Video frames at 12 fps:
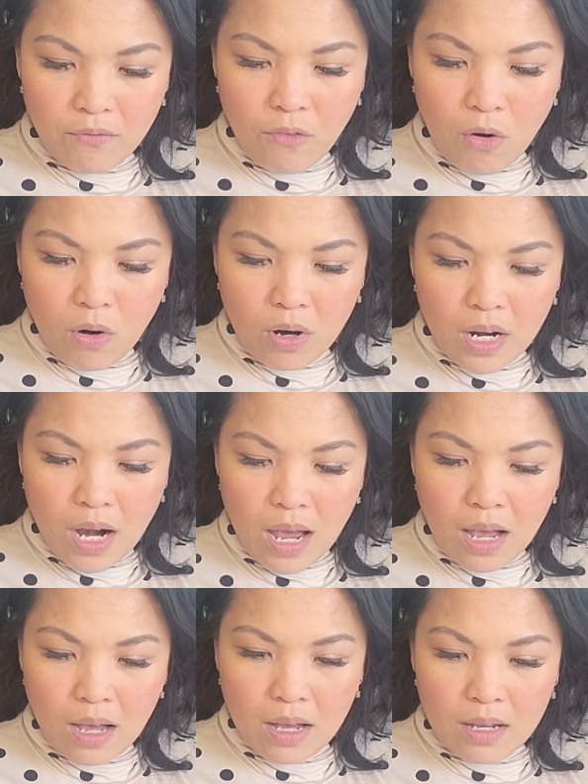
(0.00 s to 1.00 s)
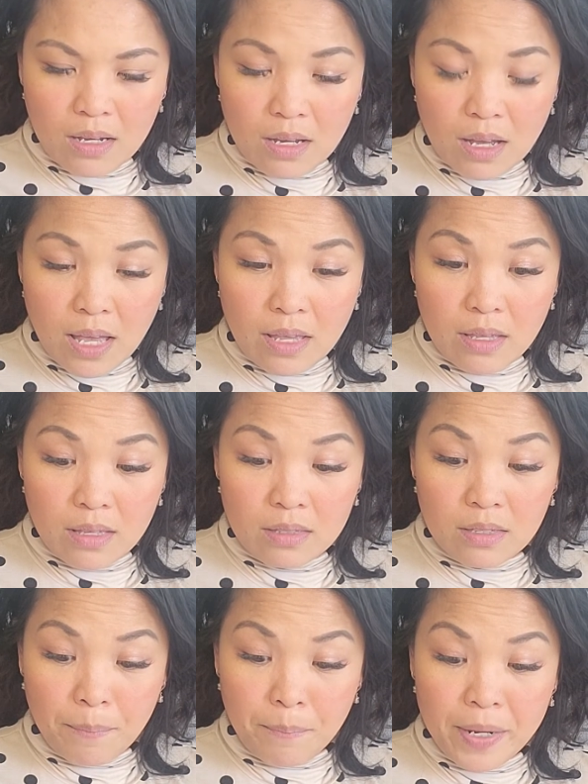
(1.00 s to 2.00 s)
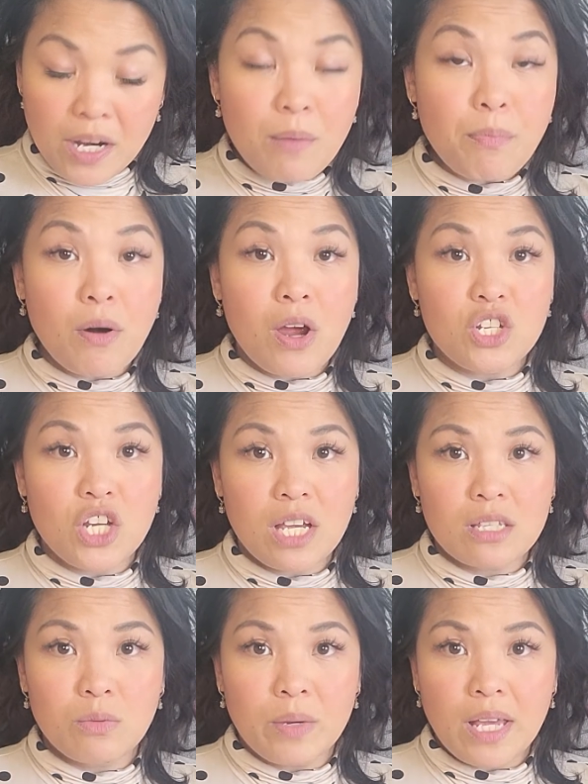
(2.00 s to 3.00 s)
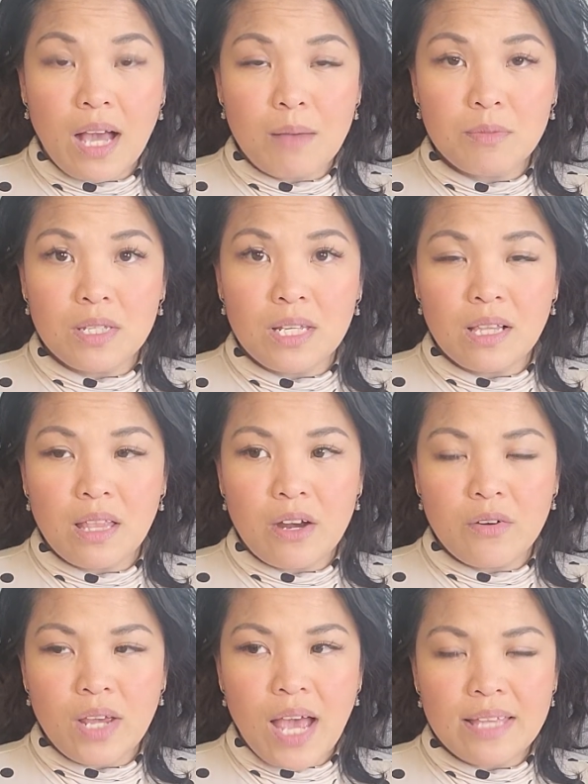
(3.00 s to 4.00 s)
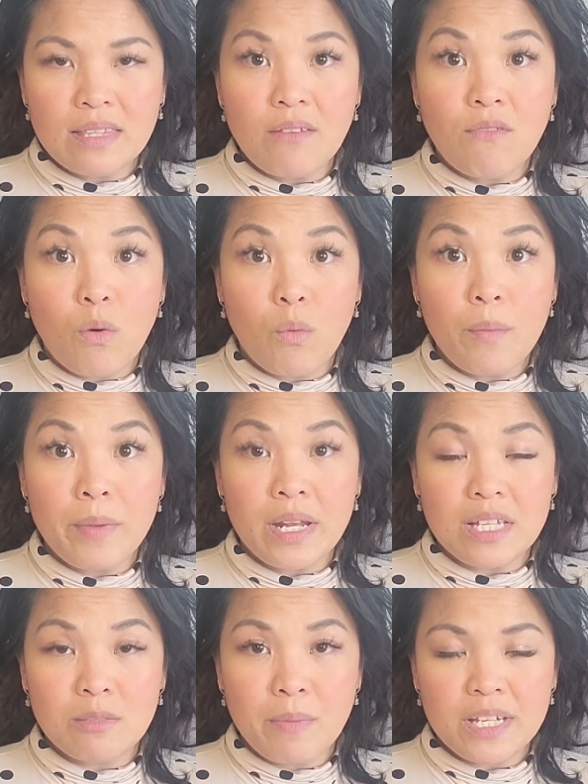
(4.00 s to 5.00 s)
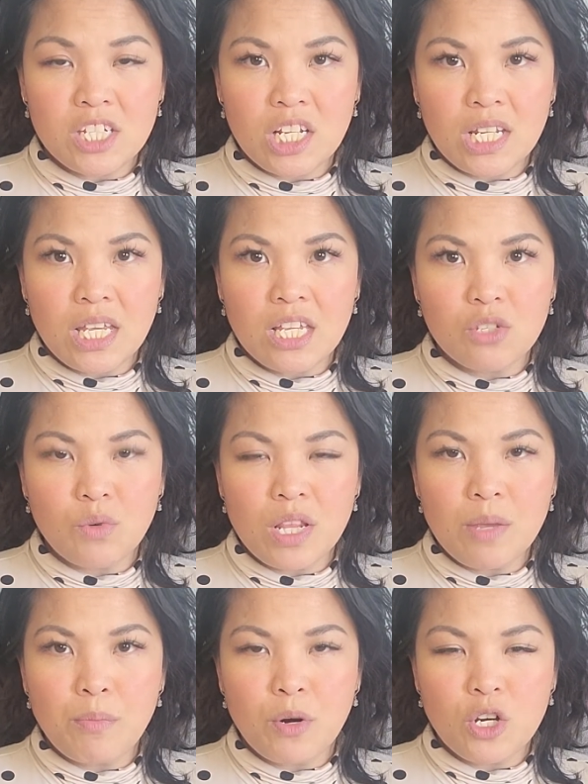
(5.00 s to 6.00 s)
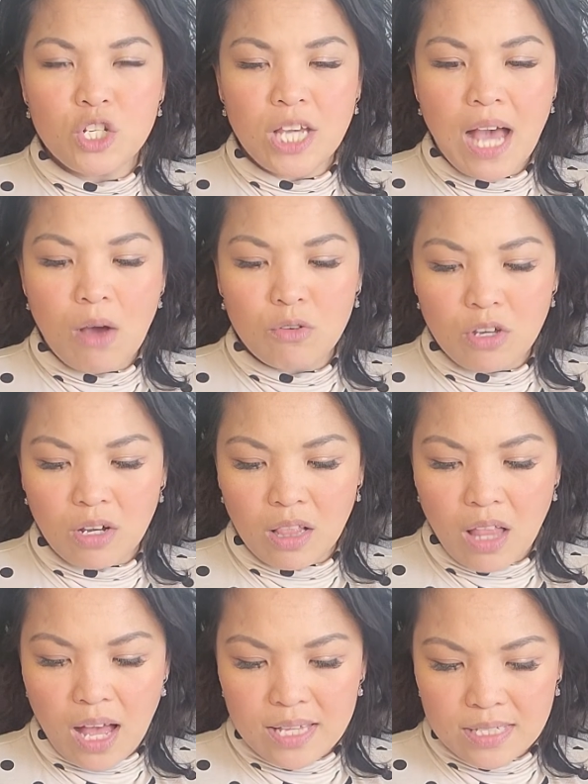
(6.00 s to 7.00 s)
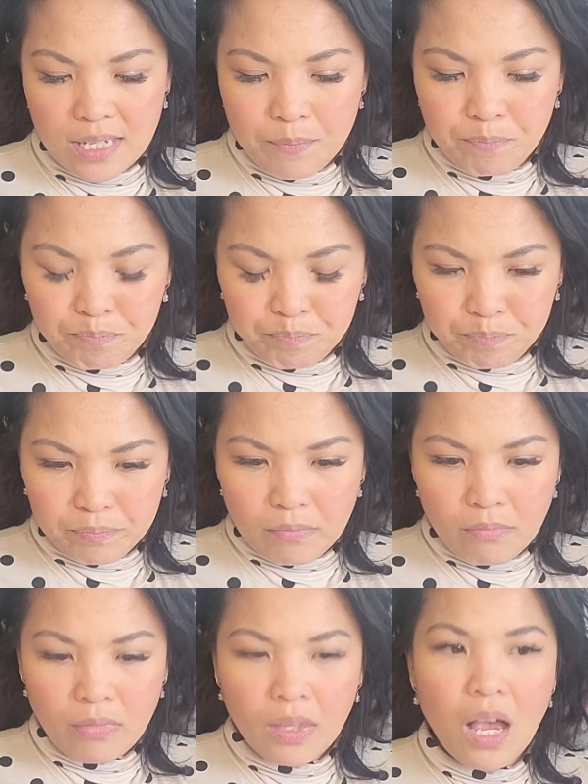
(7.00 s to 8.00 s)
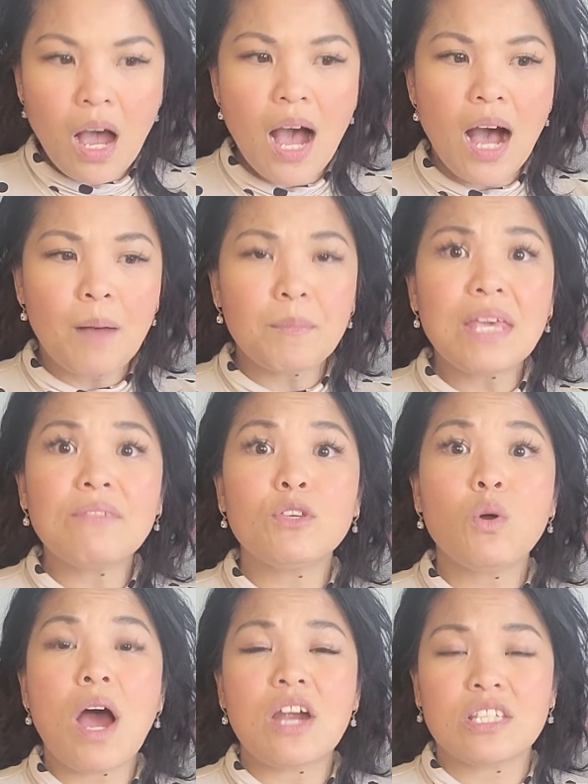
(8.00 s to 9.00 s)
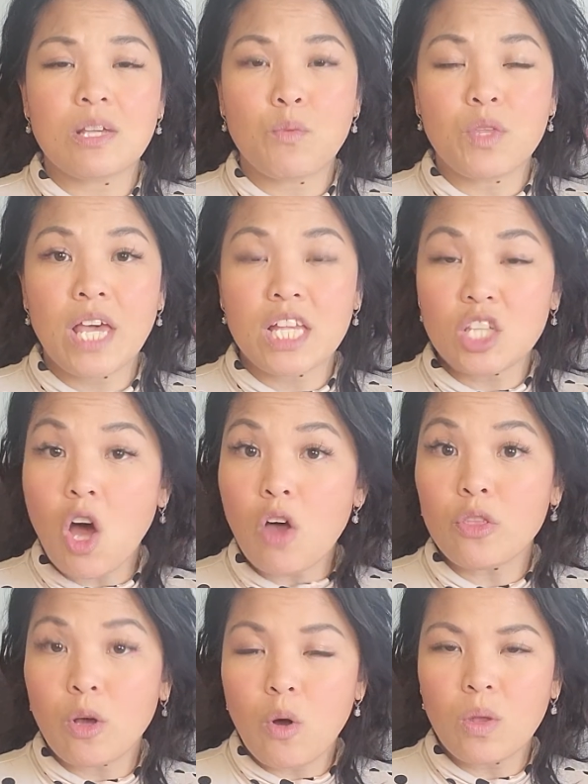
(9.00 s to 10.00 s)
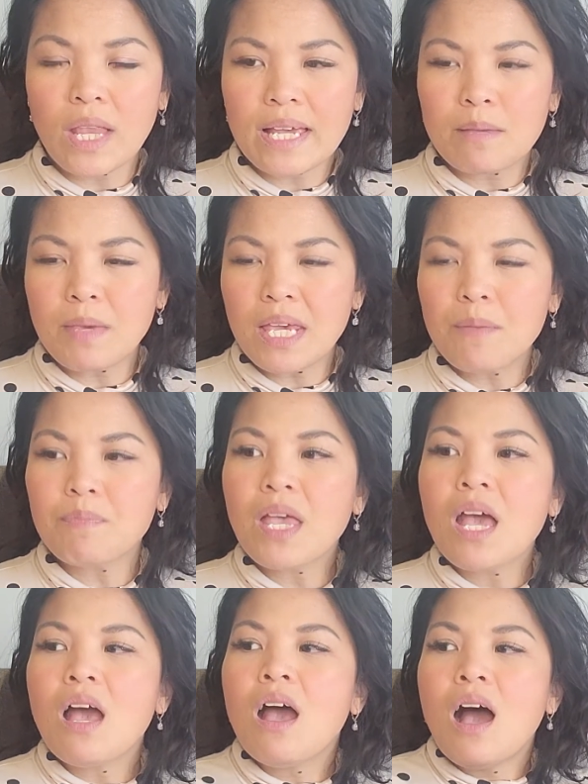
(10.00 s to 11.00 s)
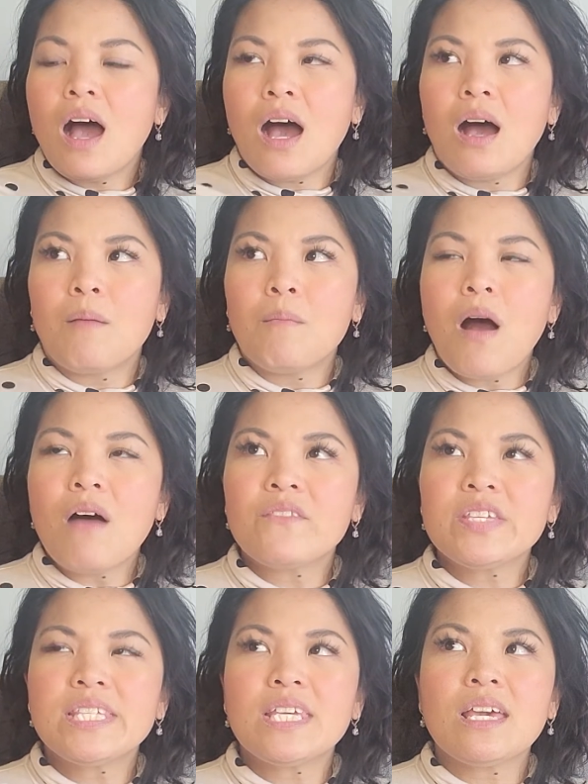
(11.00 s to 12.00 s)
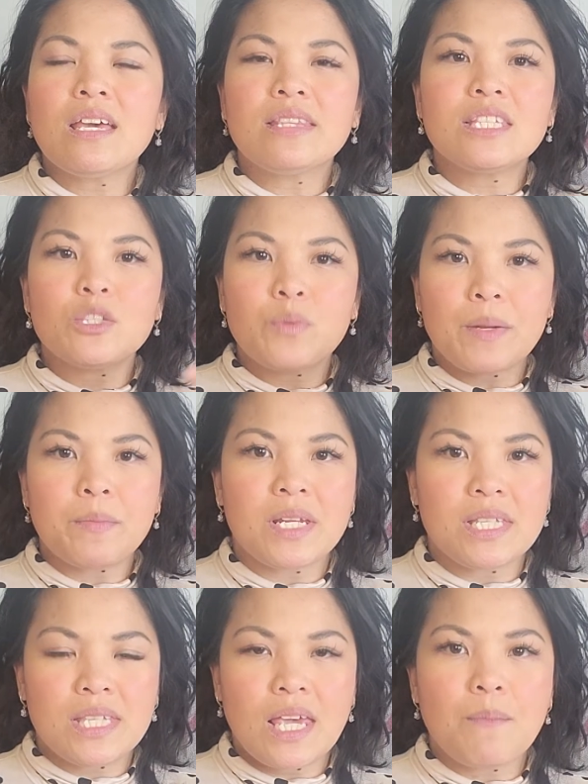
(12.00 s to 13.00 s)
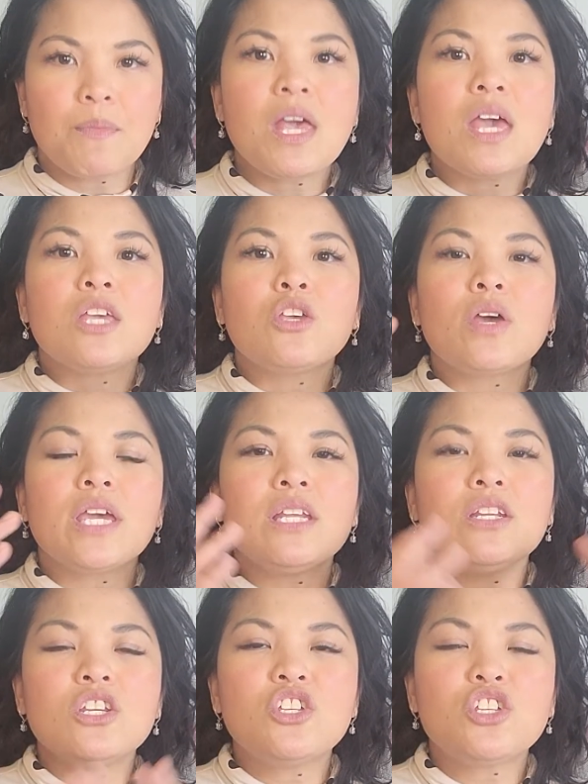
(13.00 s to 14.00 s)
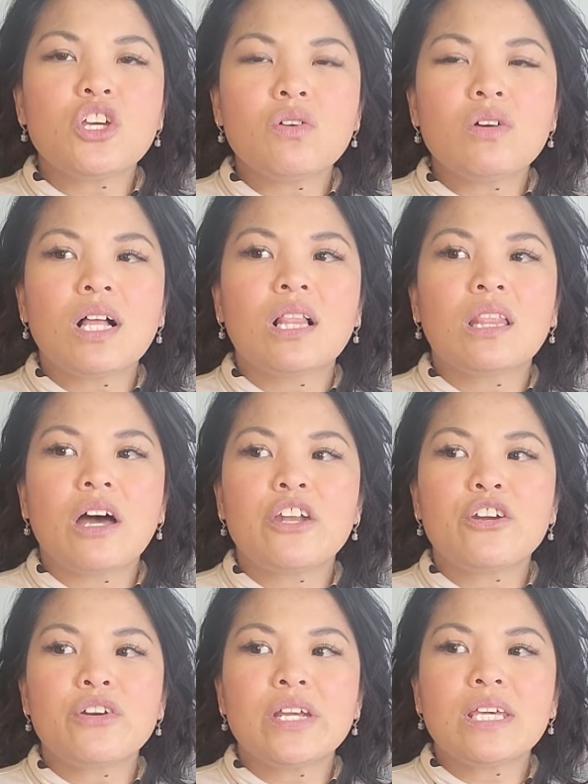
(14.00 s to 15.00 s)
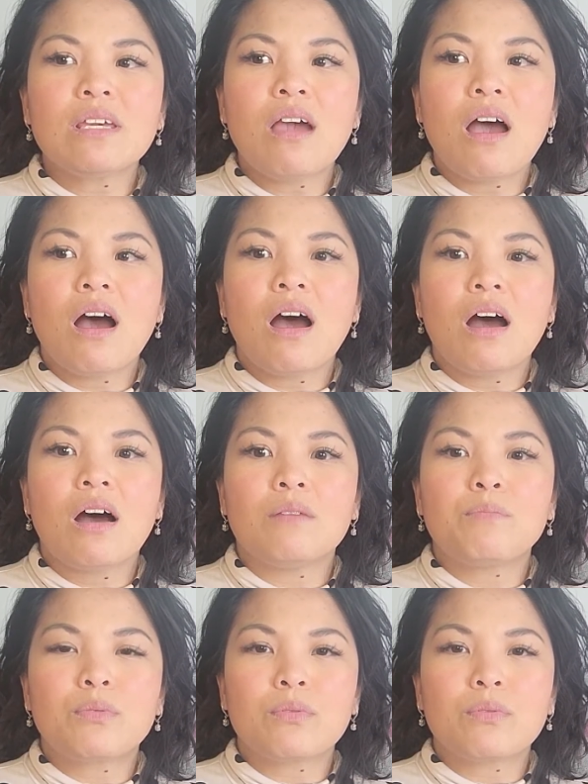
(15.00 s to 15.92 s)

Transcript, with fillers: for uh, the bigger projects when it comes to decluttering, I think for women especially, is really purging out your closet. Um, if you are someone that's on the go like me, um, obviously this is what I'm gonna say. Your initial cluttering, uh,